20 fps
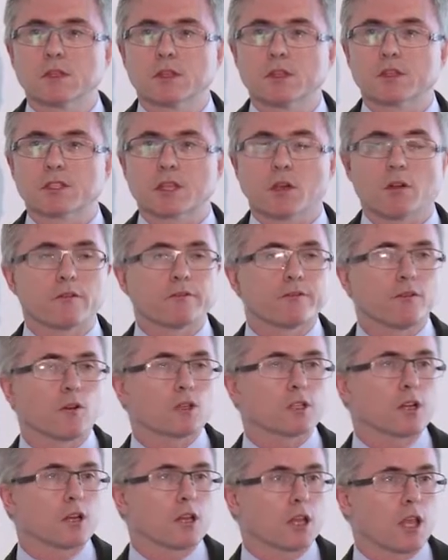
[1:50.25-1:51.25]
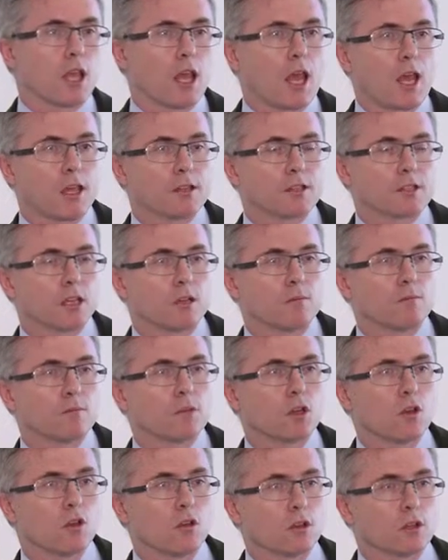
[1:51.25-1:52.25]
So unfortunately, he had some
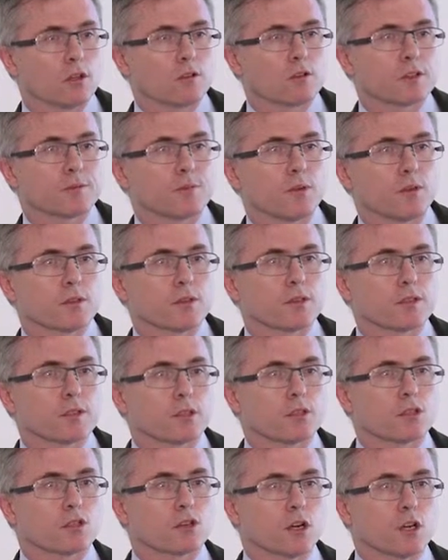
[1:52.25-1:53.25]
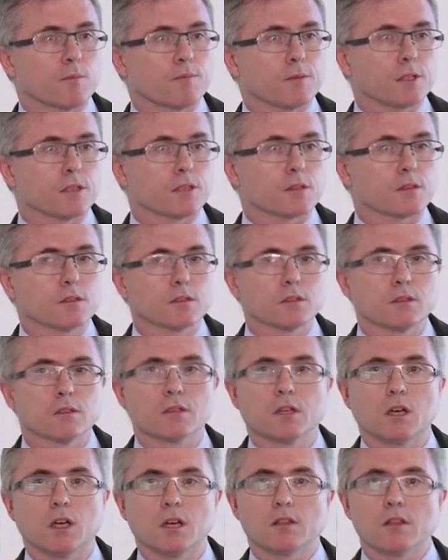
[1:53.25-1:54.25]
early response to treatment
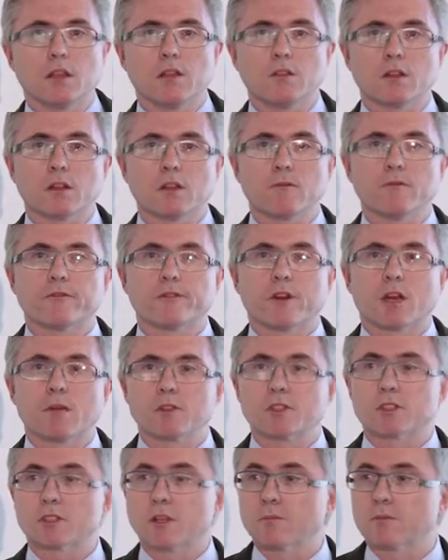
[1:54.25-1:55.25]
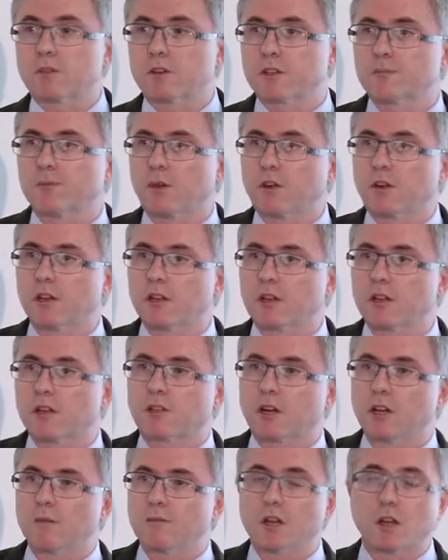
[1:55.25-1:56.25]
and then the lymphoma stopped responding to
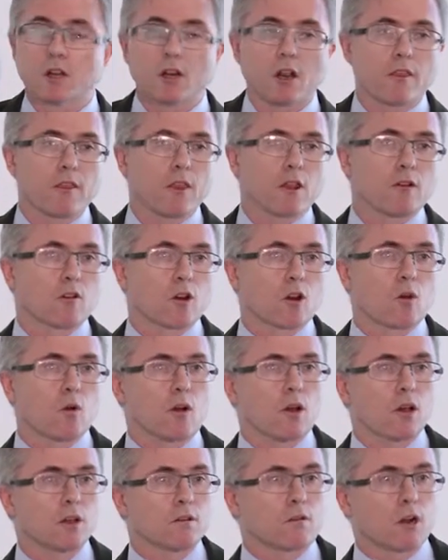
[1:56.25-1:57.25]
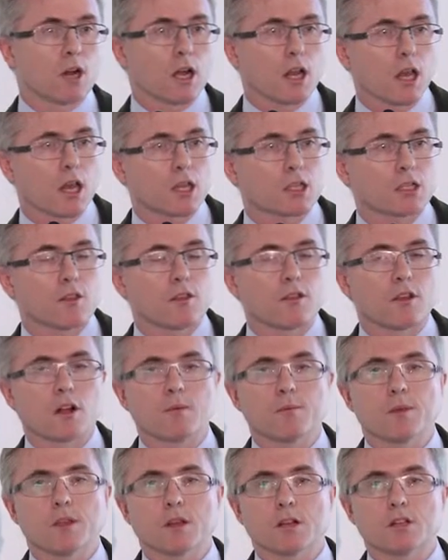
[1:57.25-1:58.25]
treatment and he then required radiation
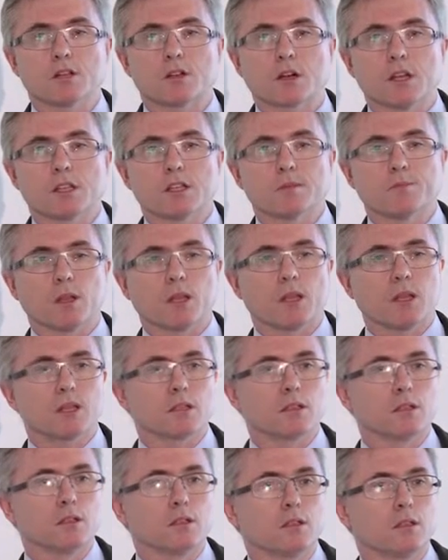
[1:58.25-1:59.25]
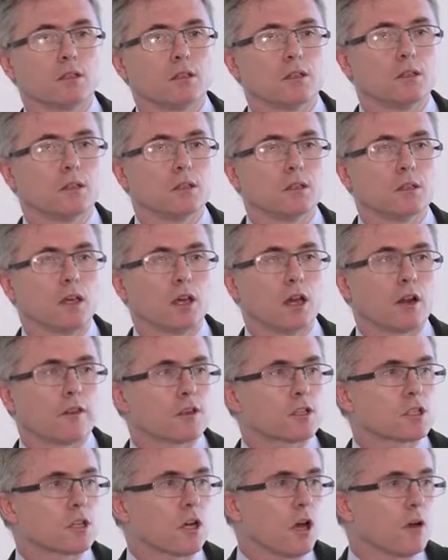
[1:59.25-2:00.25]
therapy and a transplant. And at
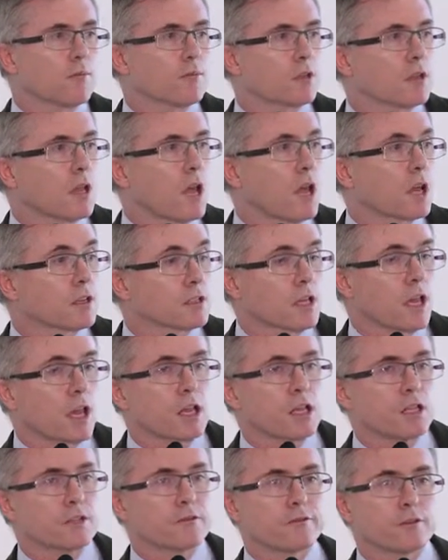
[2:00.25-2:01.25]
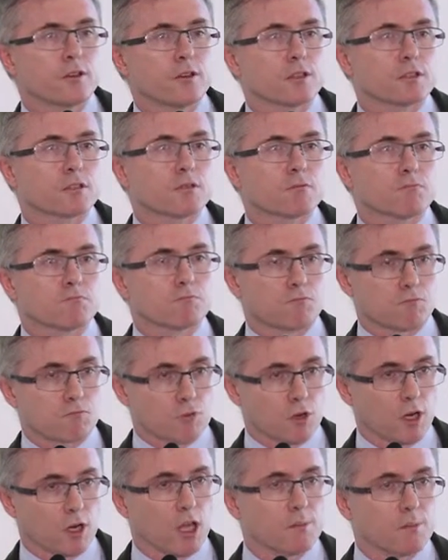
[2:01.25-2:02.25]
the time that Angus had his first
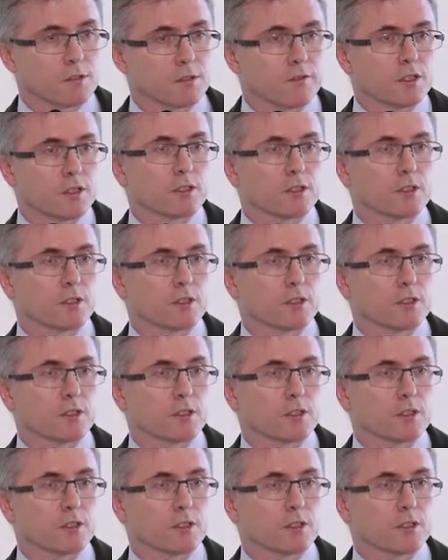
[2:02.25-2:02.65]
relapse of his